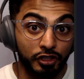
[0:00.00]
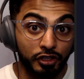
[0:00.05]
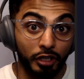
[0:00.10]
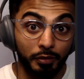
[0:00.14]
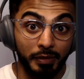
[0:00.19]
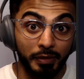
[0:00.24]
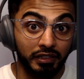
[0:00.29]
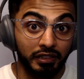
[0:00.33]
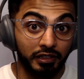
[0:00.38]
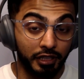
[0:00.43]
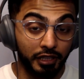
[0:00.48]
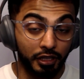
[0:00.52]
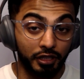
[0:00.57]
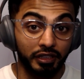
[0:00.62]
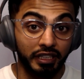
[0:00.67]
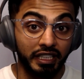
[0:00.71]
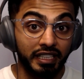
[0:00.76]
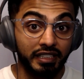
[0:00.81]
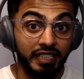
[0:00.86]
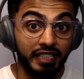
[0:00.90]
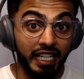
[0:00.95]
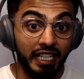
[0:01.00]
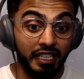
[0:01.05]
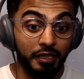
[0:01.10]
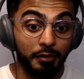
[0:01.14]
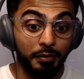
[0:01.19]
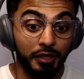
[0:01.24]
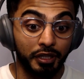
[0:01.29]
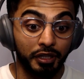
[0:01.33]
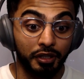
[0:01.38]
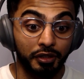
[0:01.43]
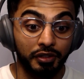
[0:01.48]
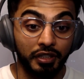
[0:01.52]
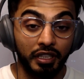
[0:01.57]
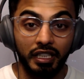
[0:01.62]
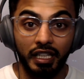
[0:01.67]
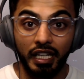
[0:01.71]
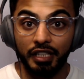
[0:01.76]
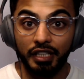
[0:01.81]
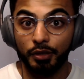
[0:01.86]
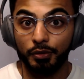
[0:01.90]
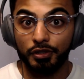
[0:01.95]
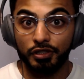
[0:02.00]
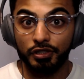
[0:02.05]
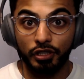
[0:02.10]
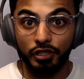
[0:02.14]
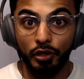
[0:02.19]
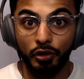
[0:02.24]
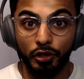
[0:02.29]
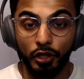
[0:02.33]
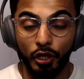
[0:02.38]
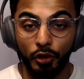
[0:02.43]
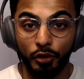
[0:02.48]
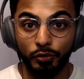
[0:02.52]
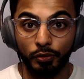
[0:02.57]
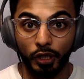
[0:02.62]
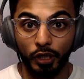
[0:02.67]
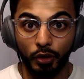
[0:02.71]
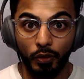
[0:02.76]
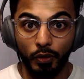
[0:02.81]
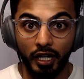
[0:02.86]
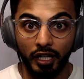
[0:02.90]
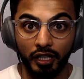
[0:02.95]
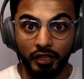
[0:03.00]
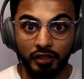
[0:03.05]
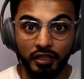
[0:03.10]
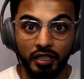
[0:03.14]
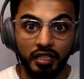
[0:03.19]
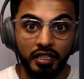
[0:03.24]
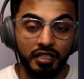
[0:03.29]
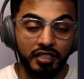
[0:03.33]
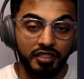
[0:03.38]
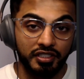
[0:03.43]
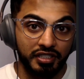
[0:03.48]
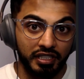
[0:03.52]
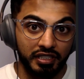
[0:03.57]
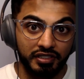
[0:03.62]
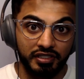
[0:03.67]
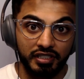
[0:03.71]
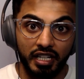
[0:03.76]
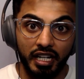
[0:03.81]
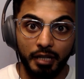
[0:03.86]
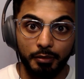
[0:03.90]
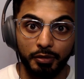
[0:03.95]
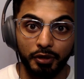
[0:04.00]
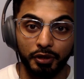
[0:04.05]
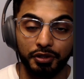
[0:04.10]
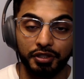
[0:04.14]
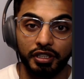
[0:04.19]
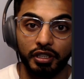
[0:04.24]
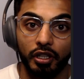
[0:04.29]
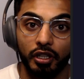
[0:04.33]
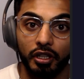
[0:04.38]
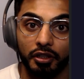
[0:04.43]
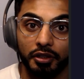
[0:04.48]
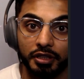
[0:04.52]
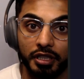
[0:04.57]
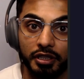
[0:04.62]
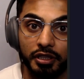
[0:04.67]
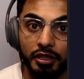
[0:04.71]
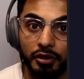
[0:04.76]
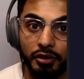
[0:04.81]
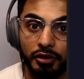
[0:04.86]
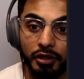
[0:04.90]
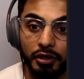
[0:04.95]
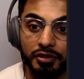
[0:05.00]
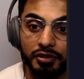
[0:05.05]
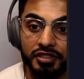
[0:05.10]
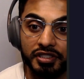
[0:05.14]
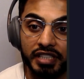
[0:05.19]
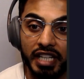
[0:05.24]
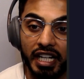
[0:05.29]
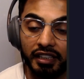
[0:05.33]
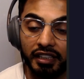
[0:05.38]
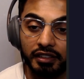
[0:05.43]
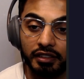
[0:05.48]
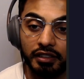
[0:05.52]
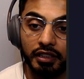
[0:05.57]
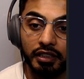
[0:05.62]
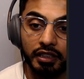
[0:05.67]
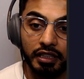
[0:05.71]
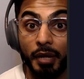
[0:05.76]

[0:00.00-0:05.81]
took me literally a day to build, and there was no code required since I built it all in a no-code stack.